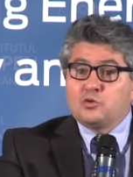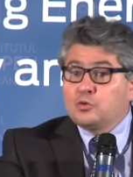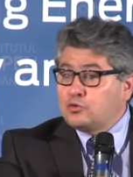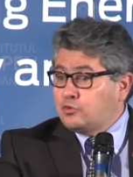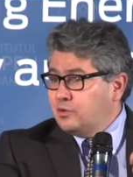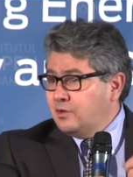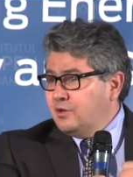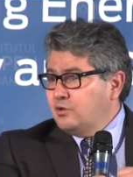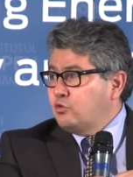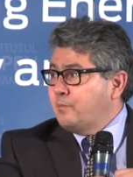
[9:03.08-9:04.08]
use
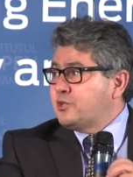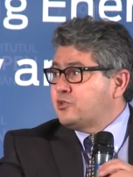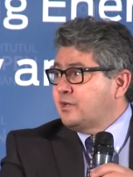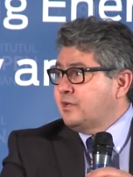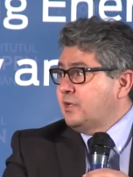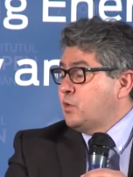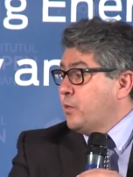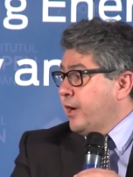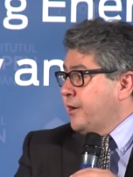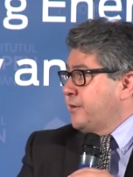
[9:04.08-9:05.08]
domestically
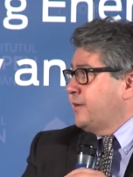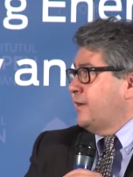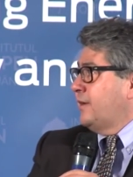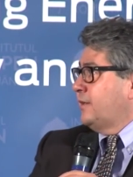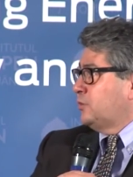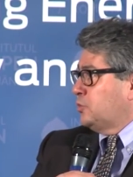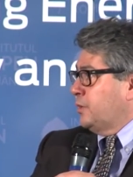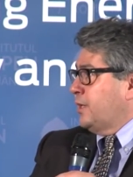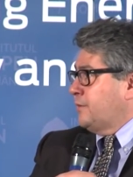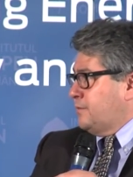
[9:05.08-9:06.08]
where, so
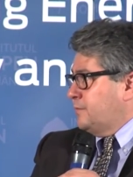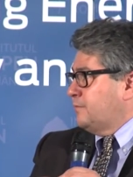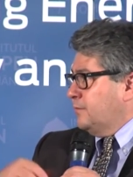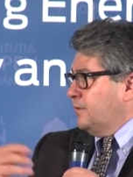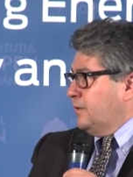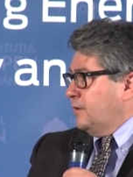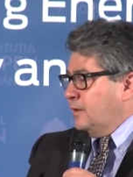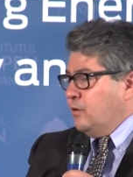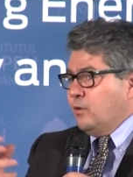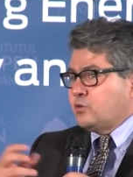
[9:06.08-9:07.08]
that
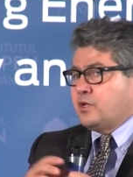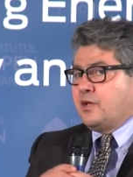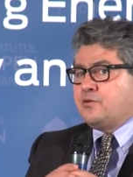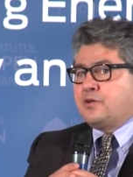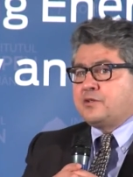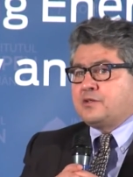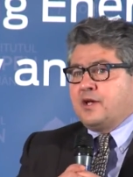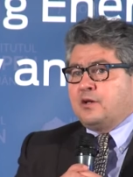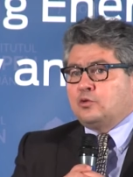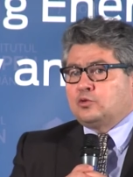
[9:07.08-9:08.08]
host countries
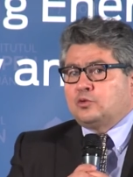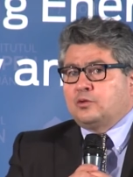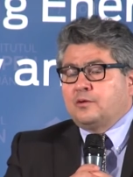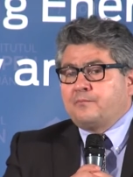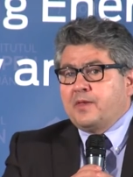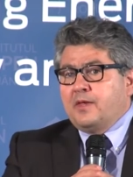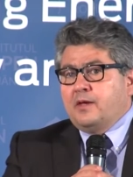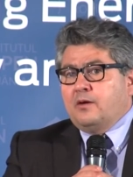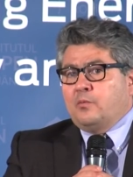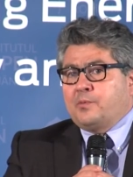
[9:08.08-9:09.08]
and also
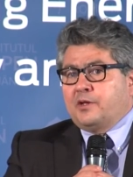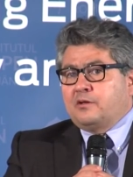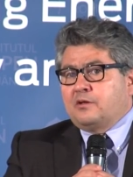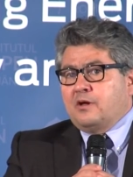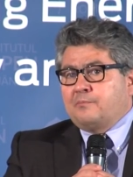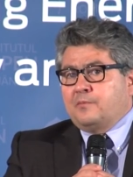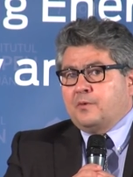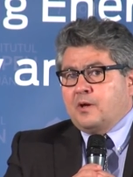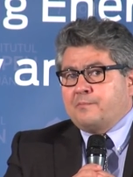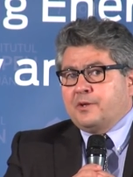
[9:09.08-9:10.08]
operating
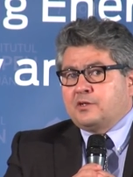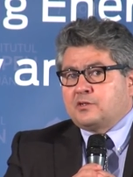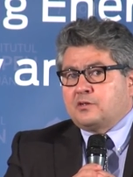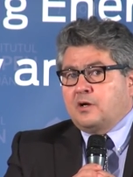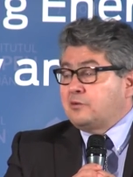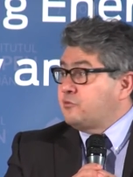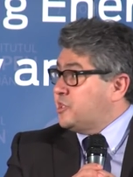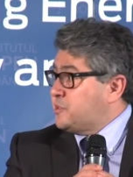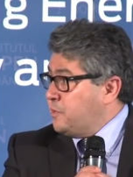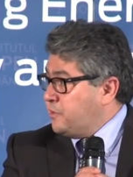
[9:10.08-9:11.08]
companies are
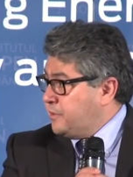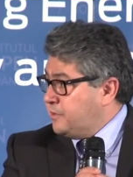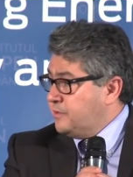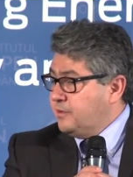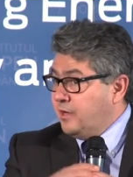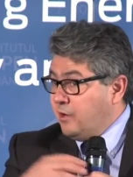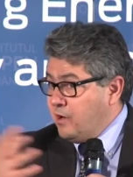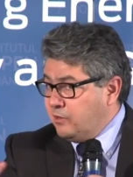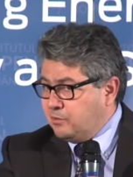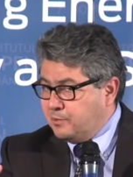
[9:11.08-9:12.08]
transparent,
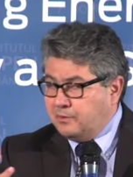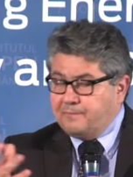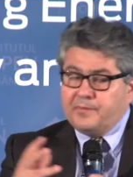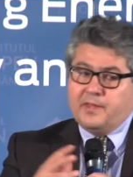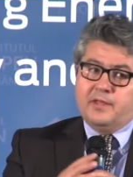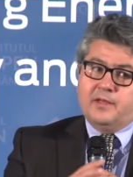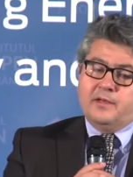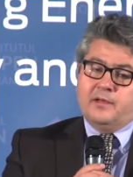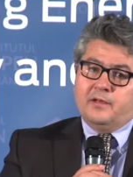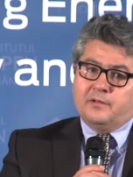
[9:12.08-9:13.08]
accountable
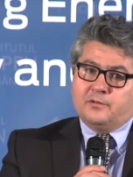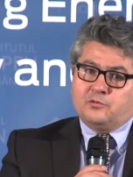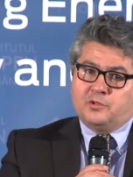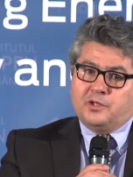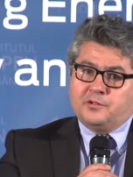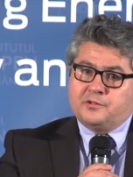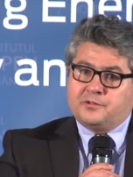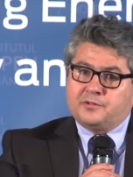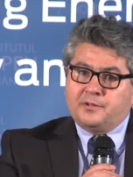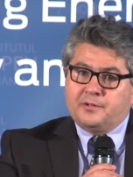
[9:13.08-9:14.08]
to their
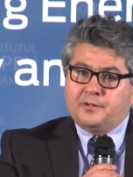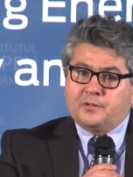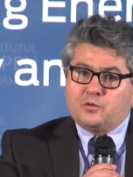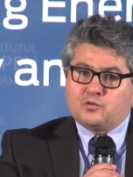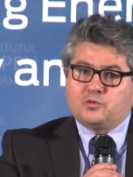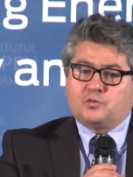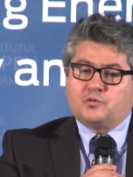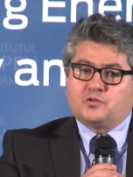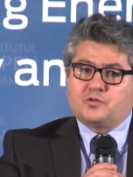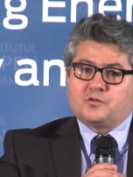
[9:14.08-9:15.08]

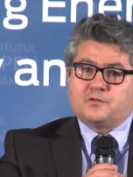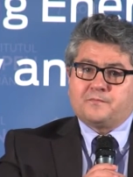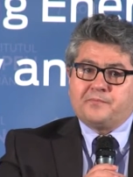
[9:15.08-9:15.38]
constituencies.